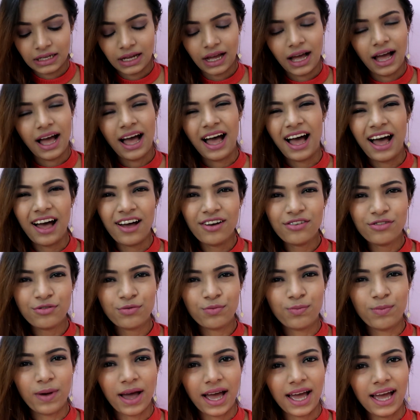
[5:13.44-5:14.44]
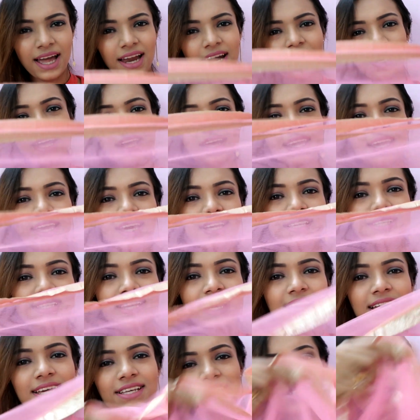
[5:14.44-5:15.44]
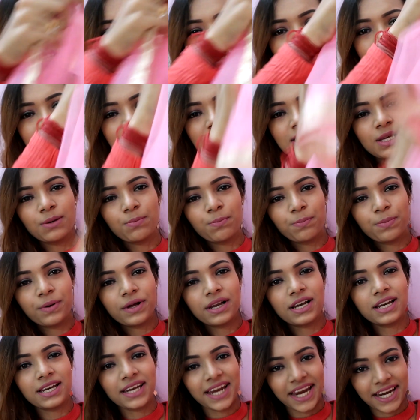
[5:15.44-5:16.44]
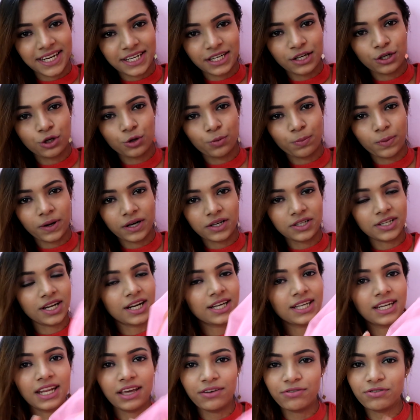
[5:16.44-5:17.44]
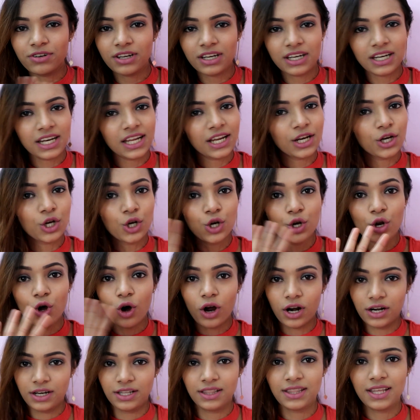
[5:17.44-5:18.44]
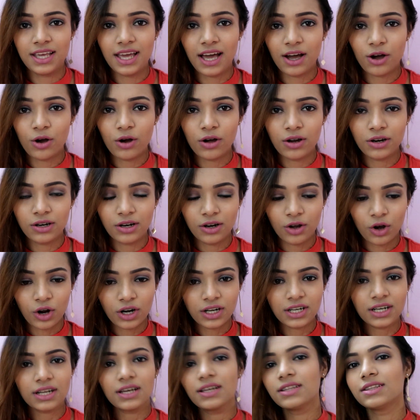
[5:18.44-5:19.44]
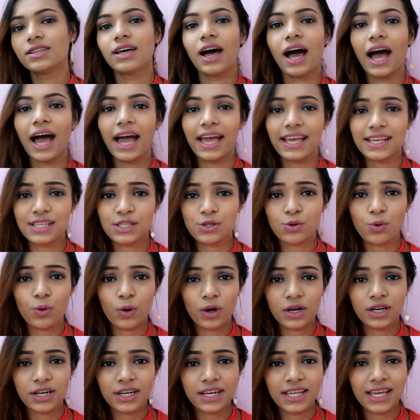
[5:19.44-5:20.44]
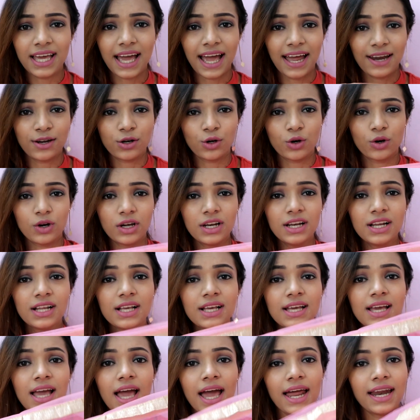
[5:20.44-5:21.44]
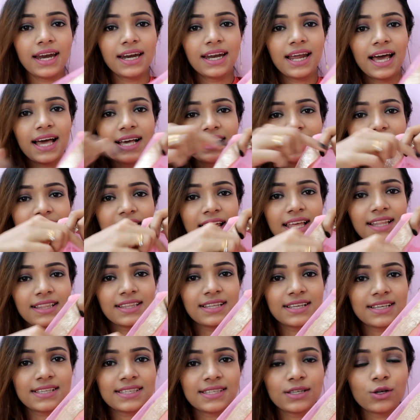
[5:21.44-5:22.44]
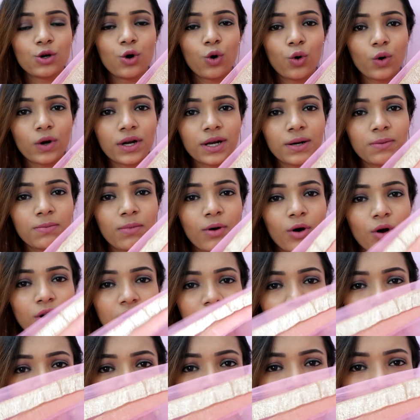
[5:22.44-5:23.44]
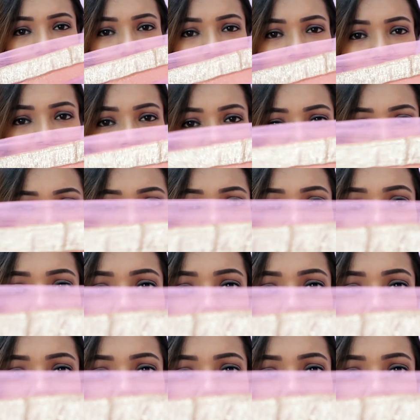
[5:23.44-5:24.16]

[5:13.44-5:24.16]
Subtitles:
half bad, I guess. Like it's just a simple netted dupatta, definitely not the highest quality at all, and it has like this golden border which again